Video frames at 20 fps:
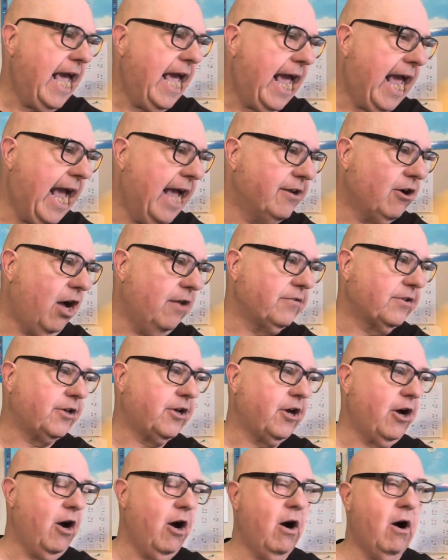And on the
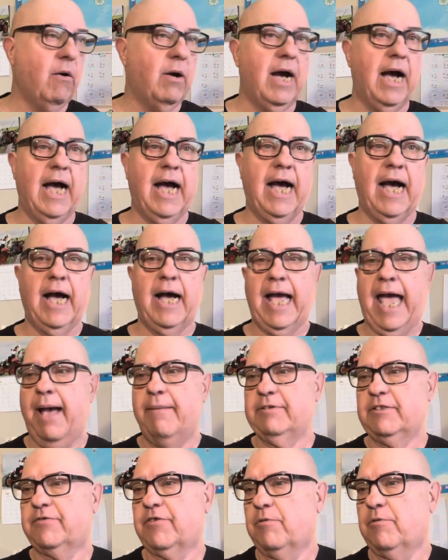go,
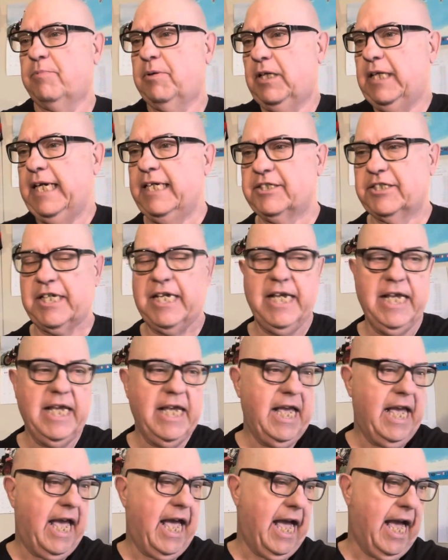Abbotsford Police
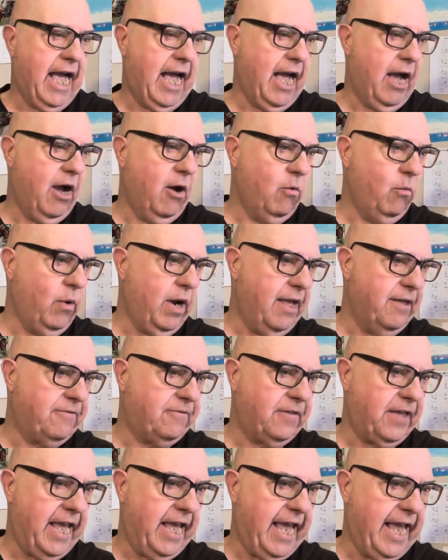
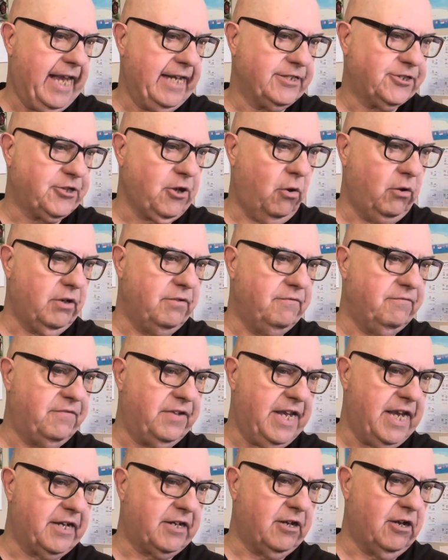with a stolen
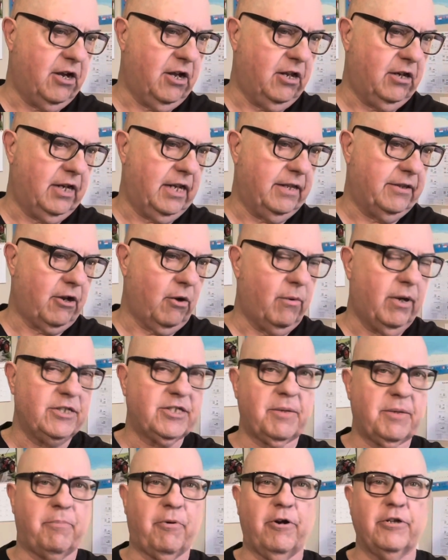vehicle. There
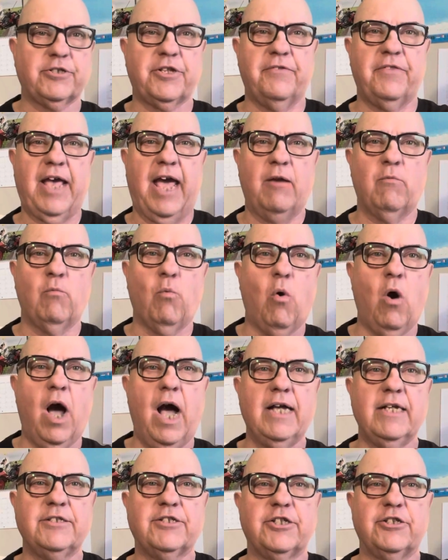was a person that
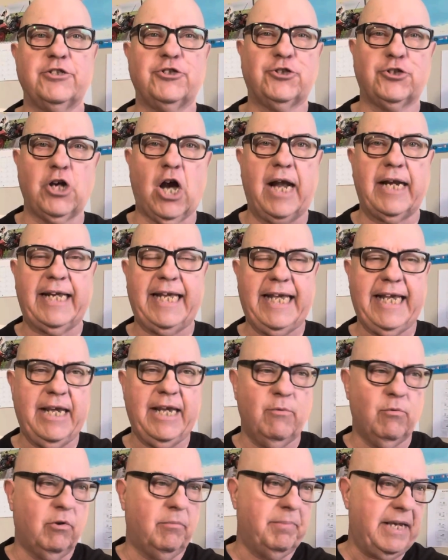was shot.
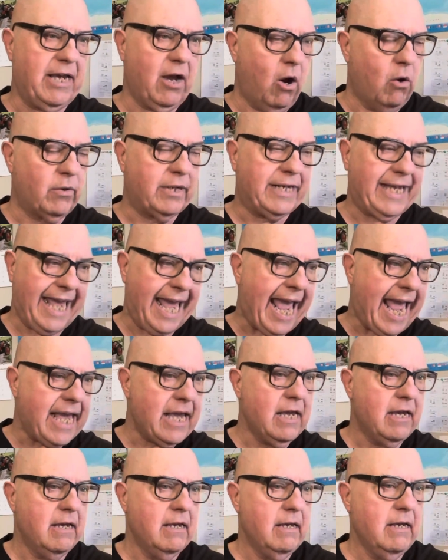He will be
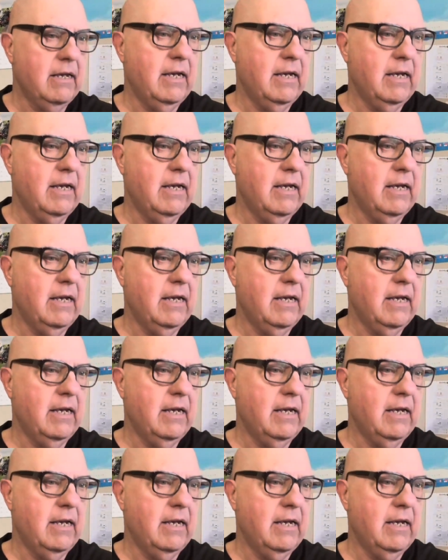okay.